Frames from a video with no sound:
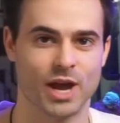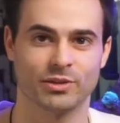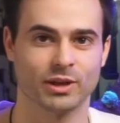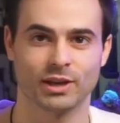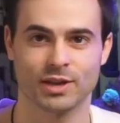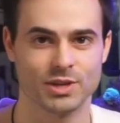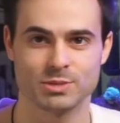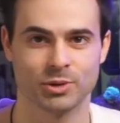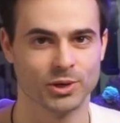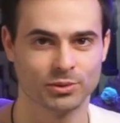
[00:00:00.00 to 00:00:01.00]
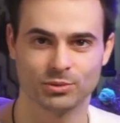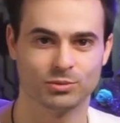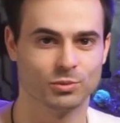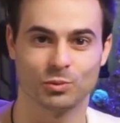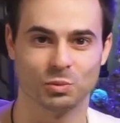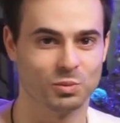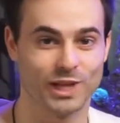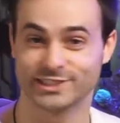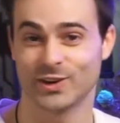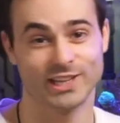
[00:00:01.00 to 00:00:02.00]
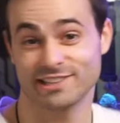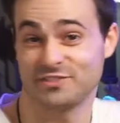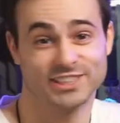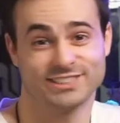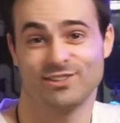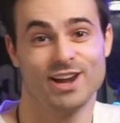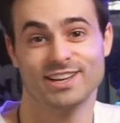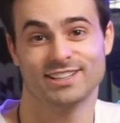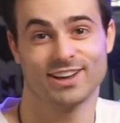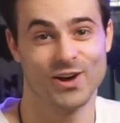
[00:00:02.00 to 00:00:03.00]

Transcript: I think at this point, let's go get the fish ready to go